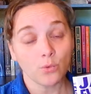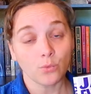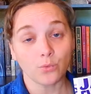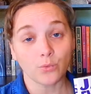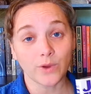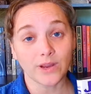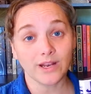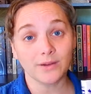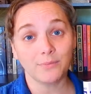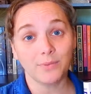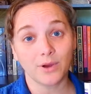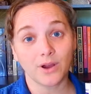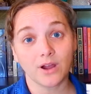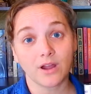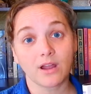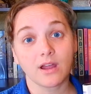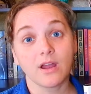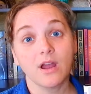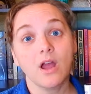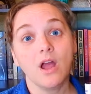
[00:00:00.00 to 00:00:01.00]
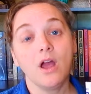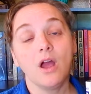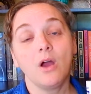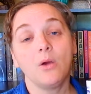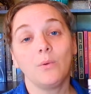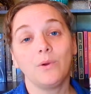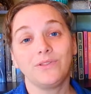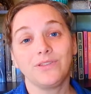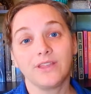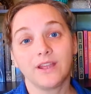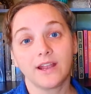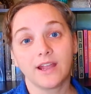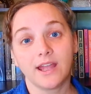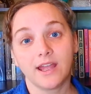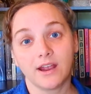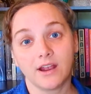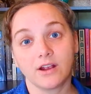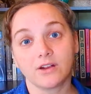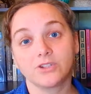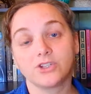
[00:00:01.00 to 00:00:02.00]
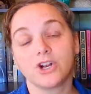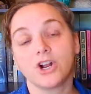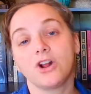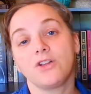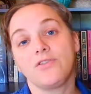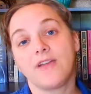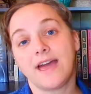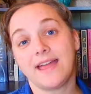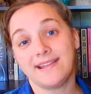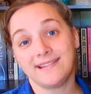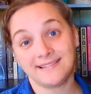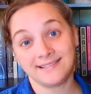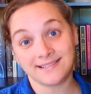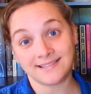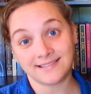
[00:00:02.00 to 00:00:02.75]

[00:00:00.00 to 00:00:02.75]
read a book with the character that is